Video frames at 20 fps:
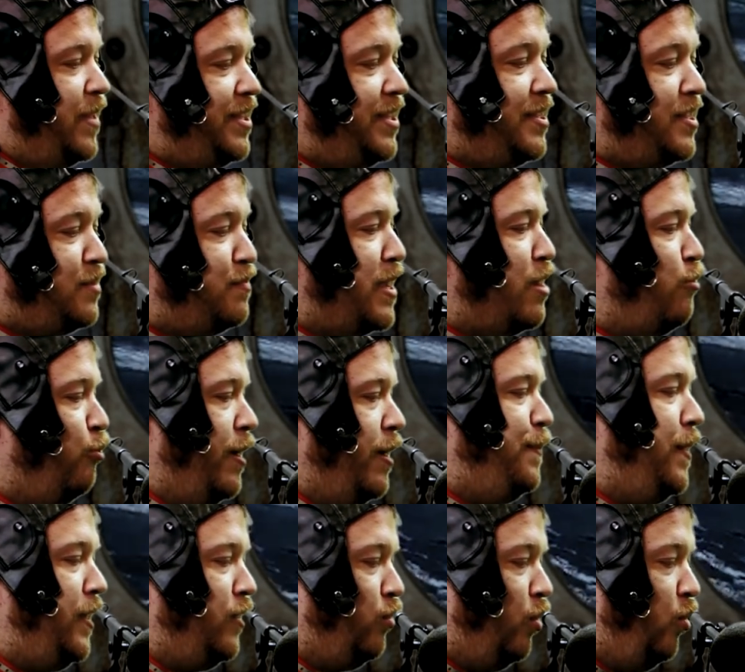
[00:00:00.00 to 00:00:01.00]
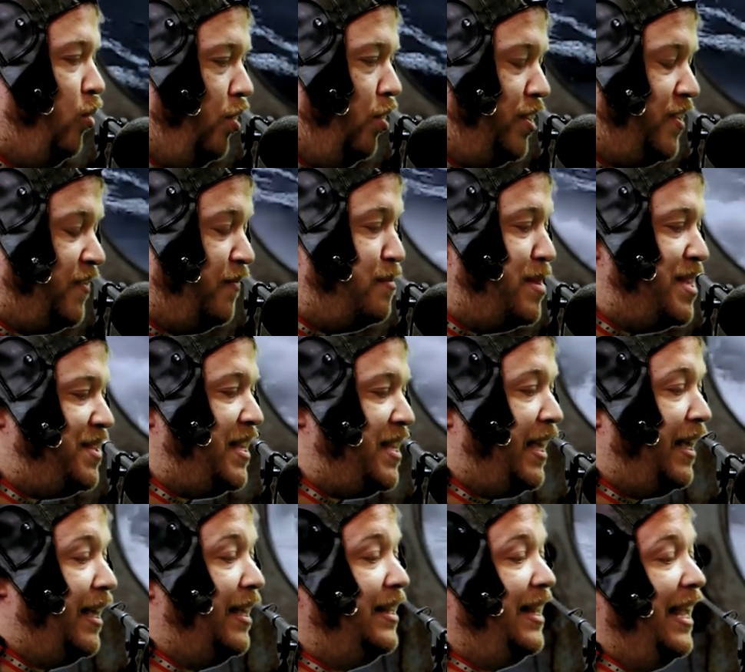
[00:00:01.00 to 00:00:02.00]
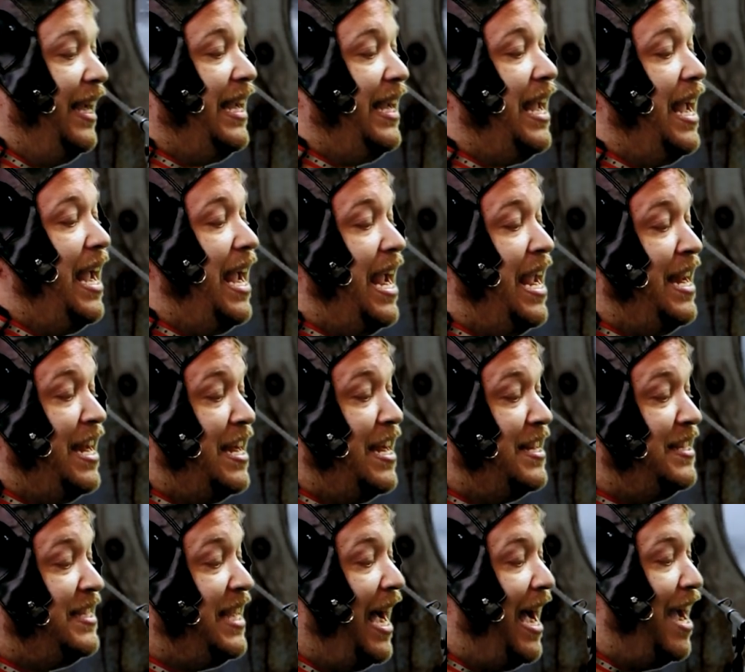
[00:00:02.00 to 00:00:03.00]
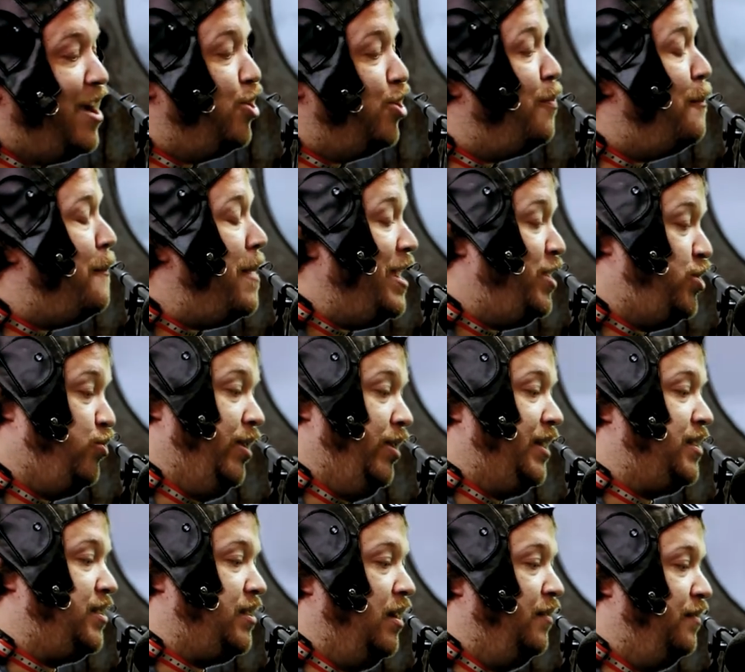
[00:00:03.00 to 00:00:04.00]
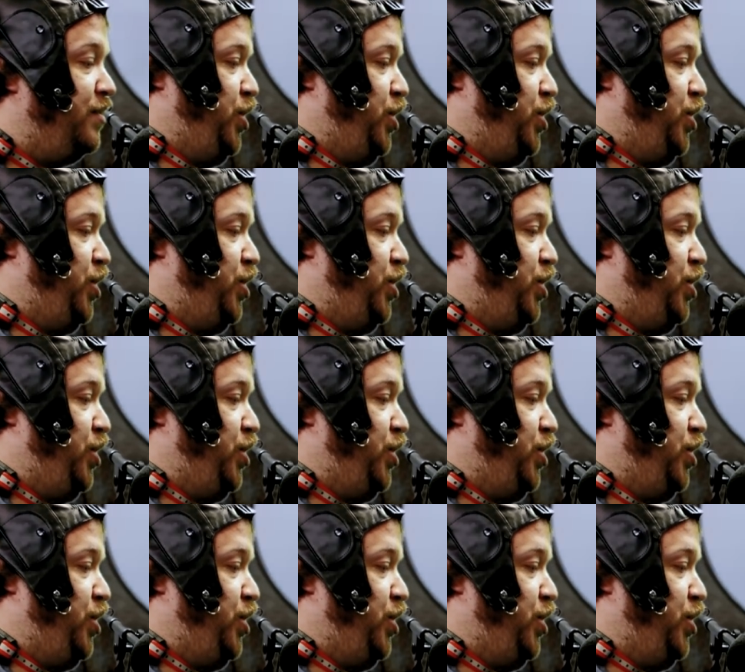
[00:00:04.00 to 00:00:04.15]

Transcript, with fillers: This is me reaping the rewards of missing like in an entire matrix of